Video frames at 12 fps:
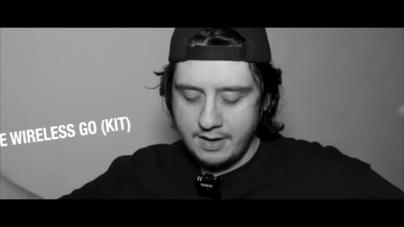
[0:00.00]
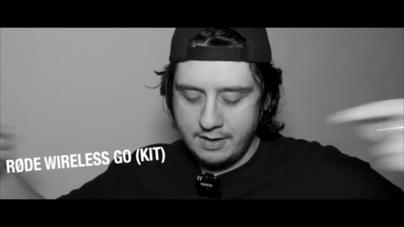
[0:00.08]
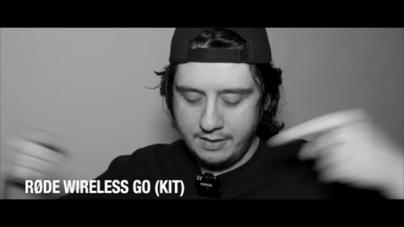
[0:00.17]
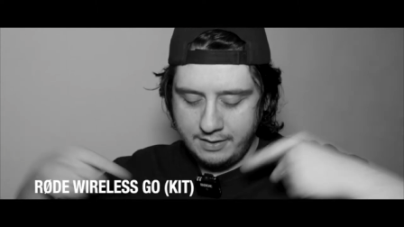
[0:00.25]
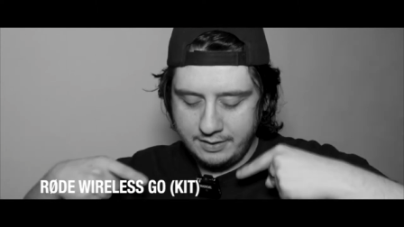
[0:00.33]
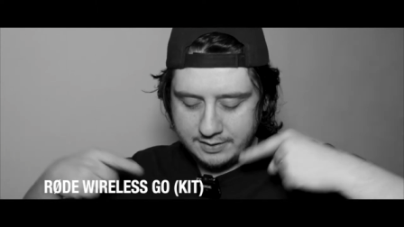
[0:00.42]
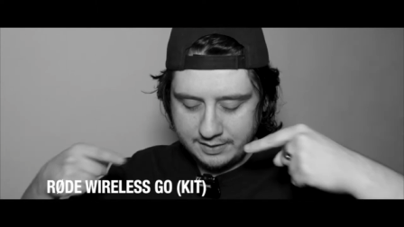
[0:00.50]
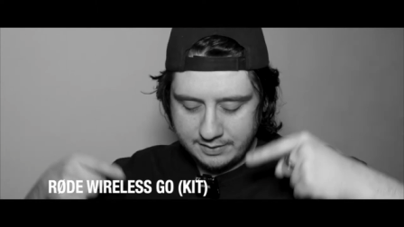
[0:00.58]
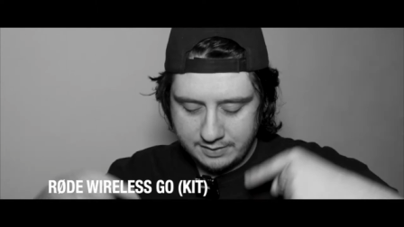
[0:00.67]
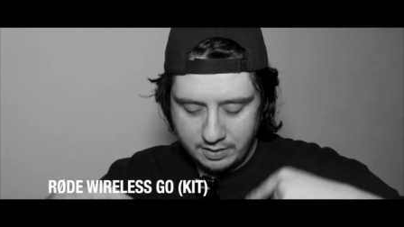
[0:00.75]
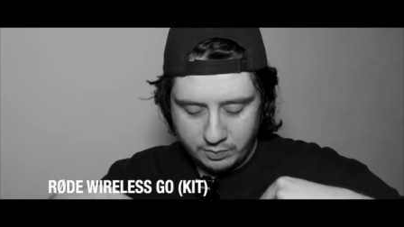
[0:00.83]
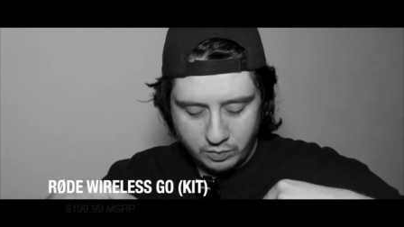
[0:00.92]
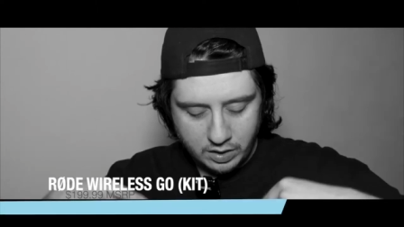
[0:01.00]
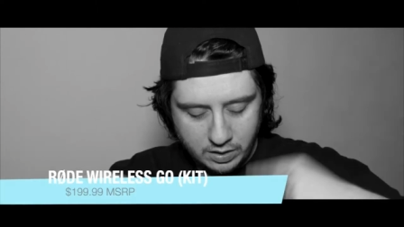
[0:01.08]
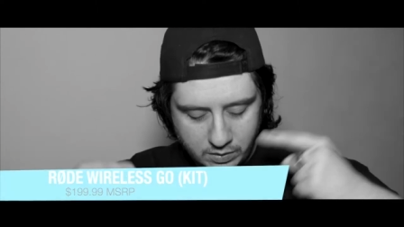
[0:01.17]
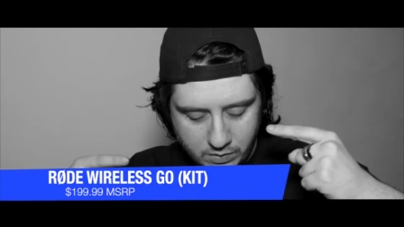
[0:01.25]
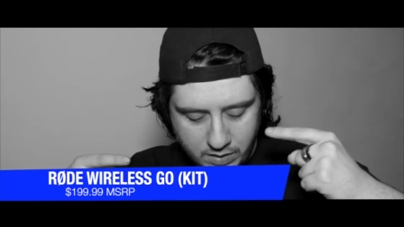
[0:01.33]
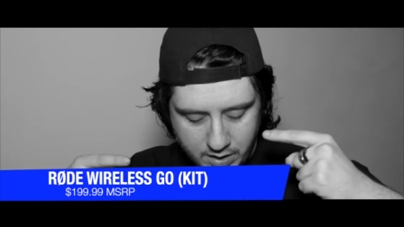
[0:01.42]
This is the
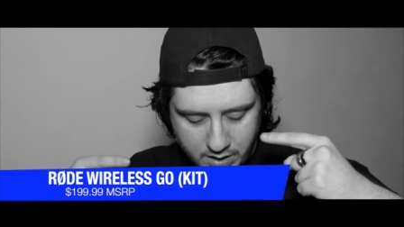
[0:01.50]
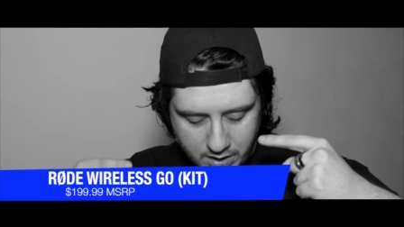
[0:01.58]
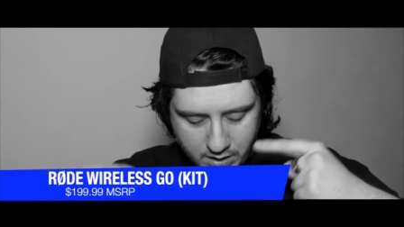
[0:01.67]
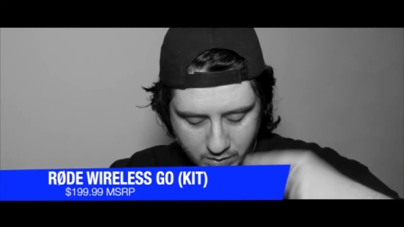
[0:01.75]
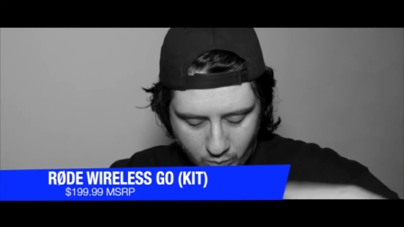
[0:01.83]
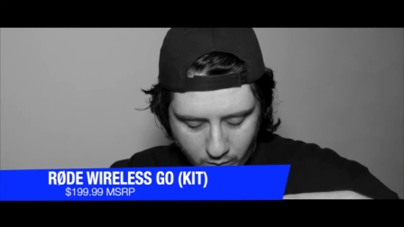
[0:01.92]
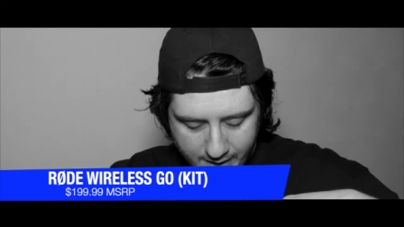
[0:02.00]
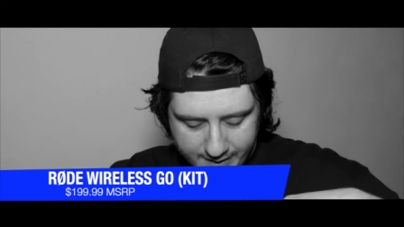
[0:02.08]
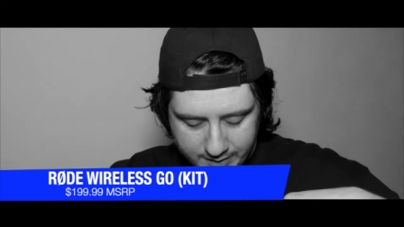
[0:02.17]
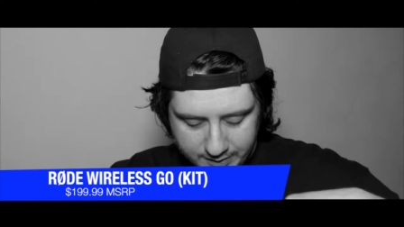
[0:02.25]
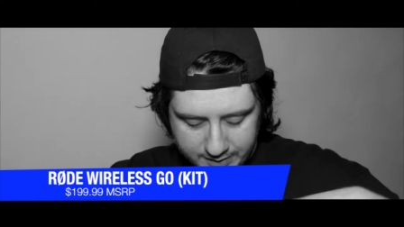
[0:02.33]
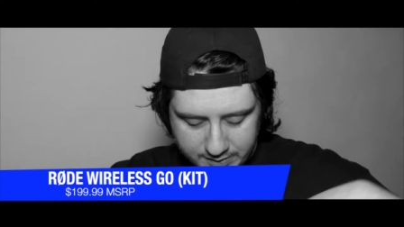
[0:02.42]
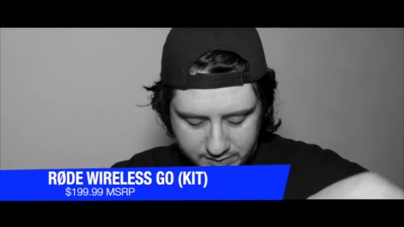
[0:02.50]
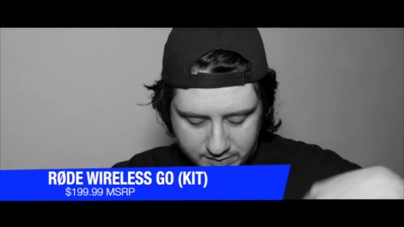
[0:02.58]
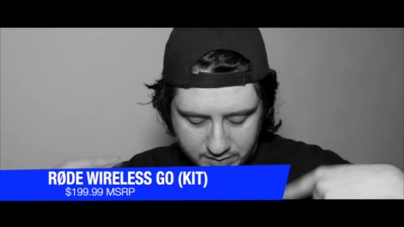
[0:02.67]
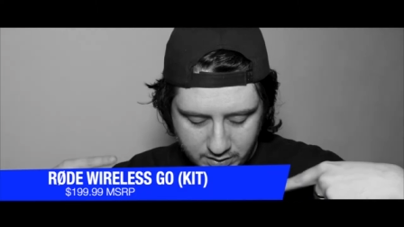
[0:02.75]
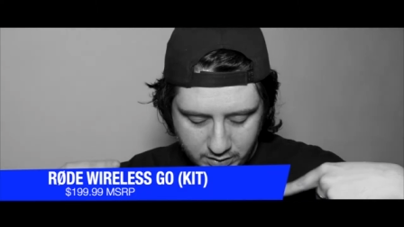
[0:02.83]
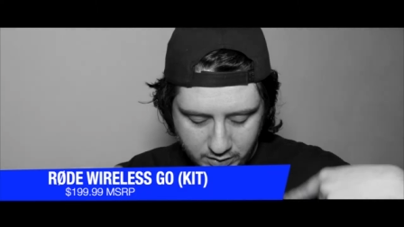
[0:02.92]
Røde Wireless
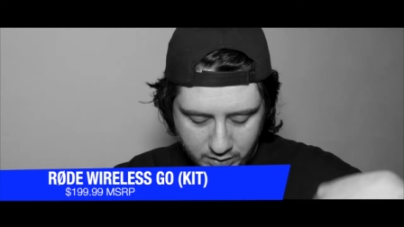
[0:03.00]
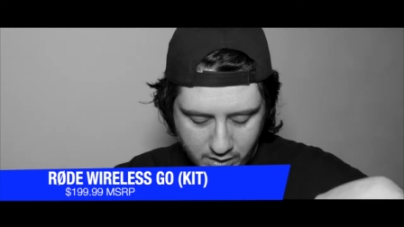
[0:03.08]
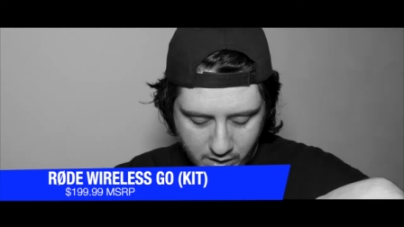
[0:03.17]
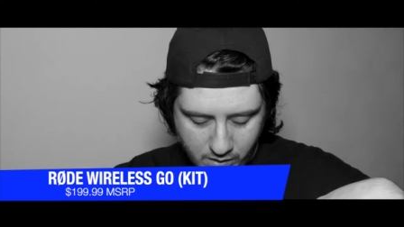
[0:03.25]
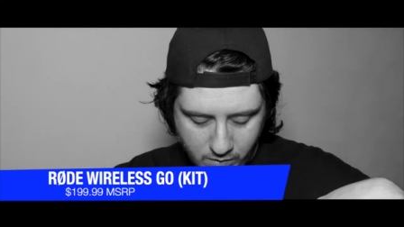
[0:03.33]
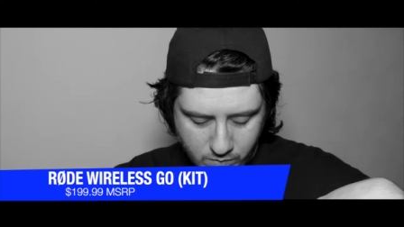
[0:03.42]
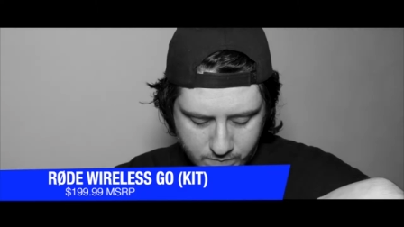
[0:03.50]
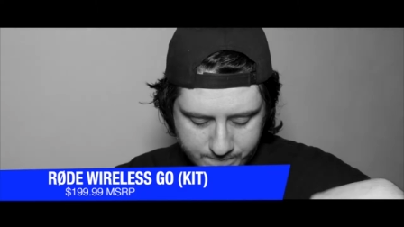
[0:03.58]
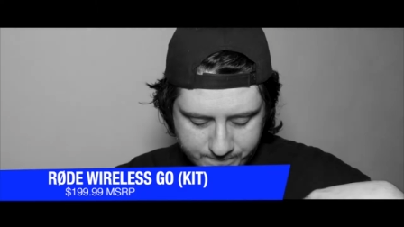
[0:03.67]
Go.